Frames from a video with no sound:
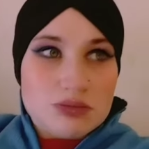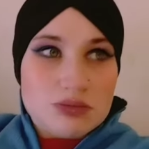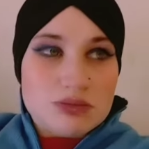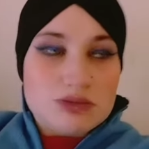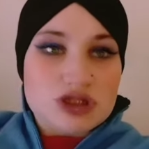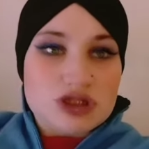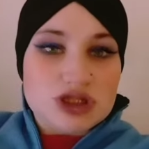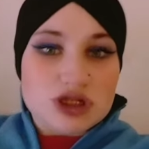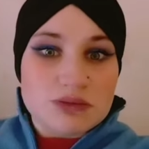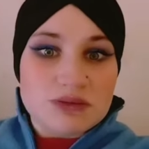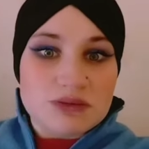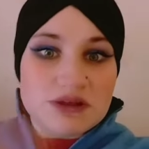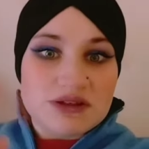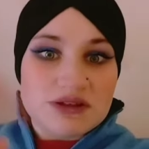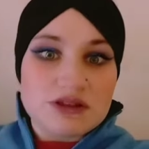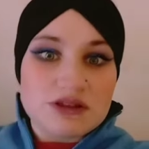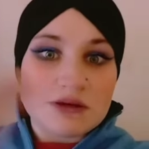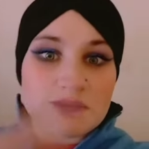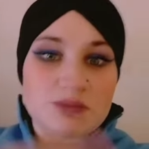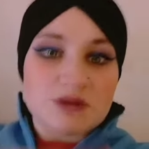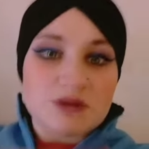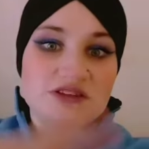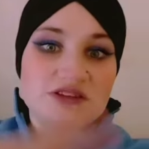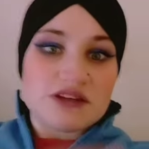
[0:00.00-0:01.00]
show me
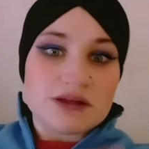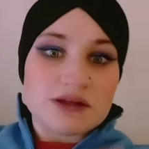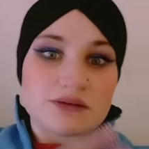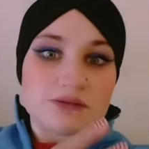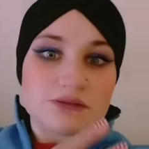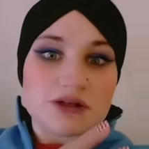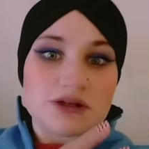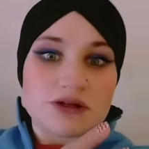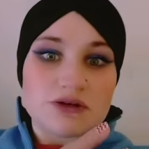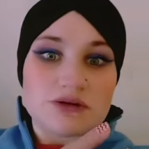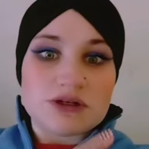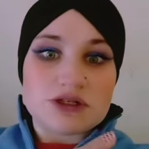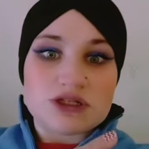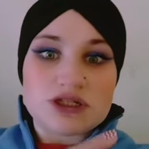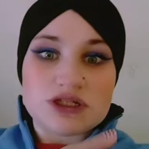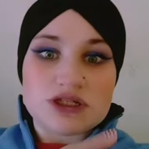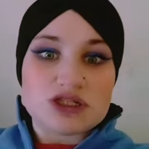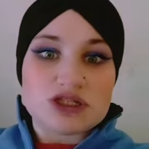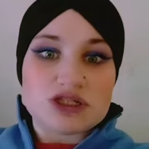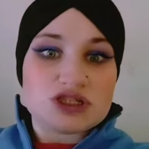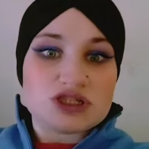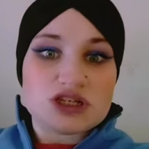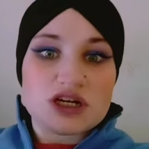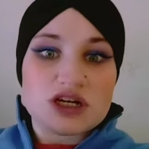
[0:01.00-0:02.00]
step by step to do it she
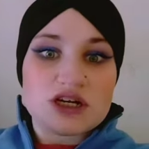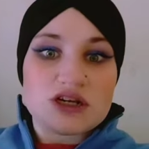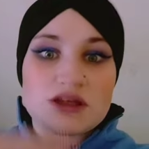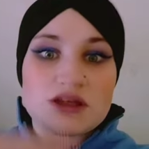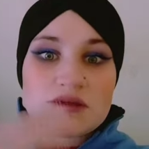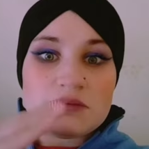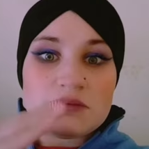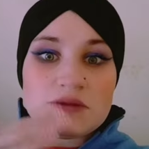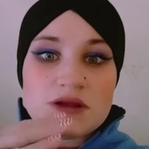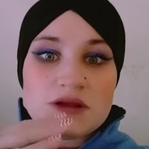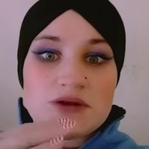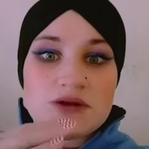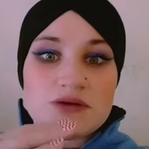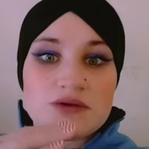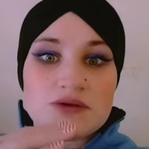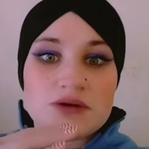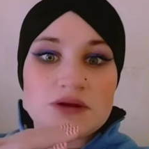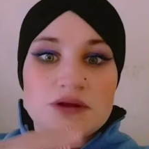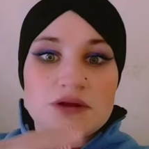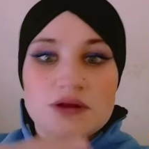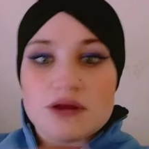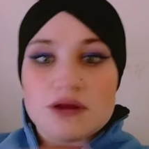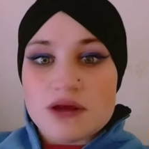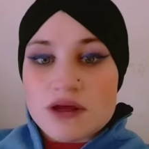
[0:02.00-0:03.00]
just tried to get me to do
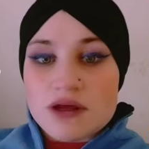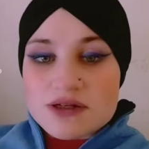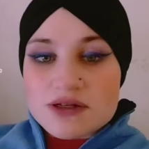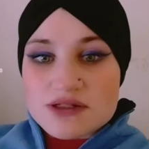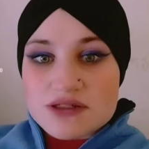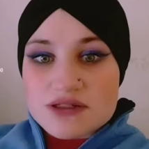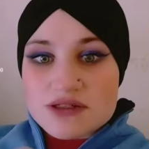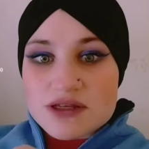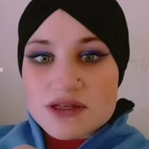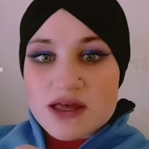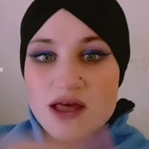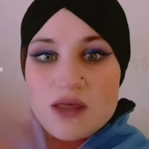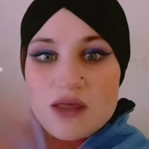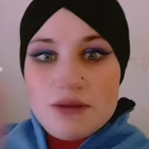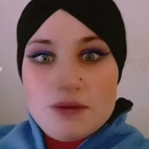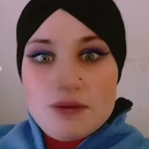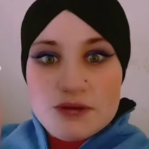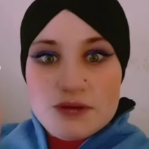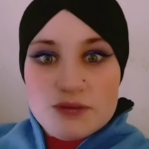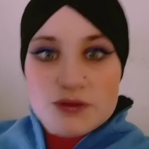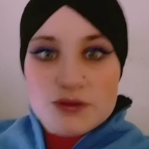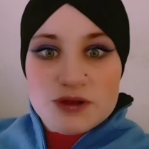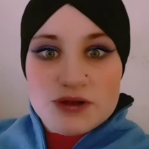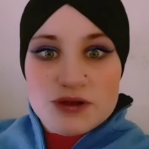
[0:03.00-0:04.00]
it she's like how
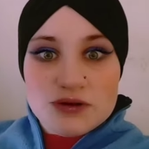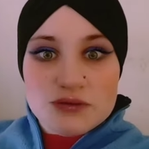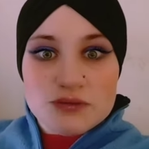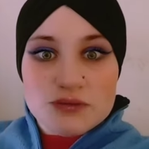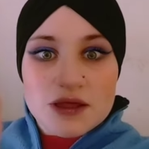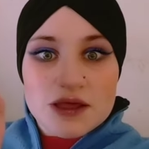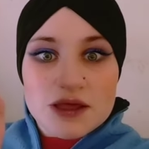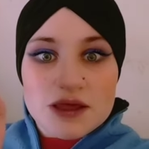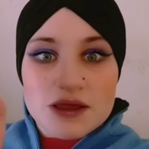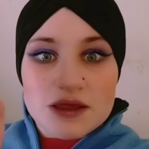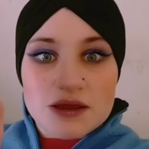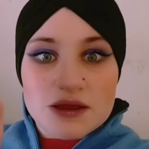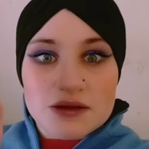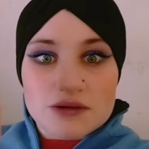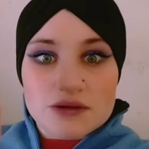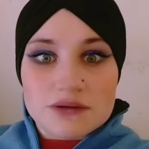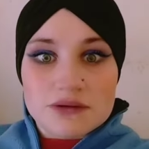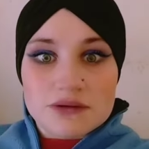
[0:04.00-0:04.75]
about we don't make it